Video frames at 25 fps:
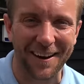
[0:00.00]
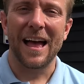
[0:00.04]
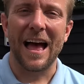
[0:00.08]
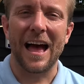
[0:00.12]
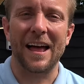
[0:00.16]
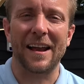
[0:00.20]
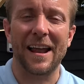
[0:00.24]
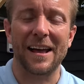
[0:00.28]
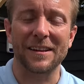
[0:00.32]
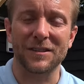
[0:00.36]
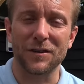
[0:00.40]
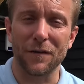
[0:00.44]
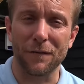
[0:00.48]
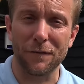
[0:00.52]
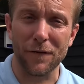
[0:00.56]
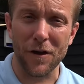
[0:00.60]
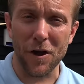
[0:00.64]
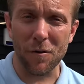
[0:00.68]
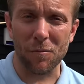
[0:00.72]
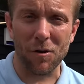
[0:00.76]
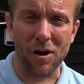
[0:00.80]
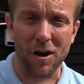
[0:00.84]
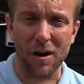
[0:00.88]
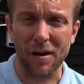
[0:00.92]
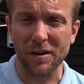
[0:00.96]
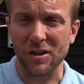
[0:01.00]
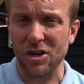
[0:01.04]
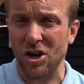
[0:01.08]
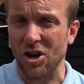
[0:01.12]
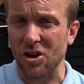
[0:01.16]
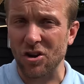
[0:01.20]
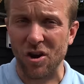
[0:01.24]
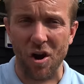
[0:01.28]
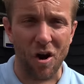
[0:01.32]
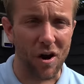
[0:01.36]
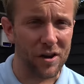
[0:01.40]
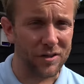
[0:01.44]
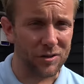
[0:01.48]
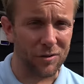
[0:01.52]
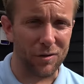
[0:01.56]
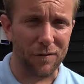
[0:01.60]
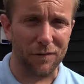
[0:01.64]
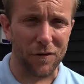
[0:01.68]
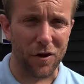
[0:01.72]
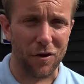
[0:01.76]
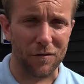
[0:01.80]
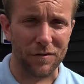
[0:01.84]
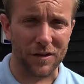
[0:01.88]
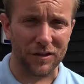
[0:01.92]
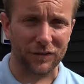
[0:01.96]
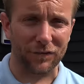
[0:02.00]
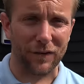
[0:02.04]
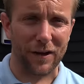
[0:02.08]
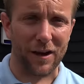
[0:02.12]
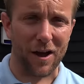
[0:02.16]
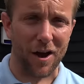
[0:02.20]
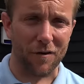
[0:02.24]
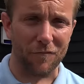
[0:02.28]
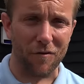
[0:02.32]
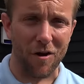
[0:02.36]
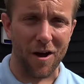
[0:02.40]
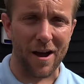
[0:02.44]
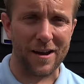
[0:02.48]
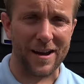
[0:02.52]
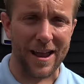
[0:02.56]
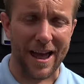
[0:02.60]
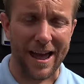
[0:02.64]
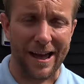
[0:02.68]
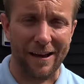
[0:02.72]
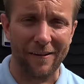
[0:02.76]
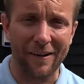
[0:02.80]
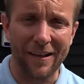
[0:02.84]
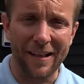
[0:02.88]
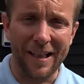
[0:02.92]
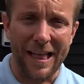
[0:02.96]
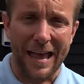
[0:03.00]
And as a viewer, you guys who are viewing this video right now,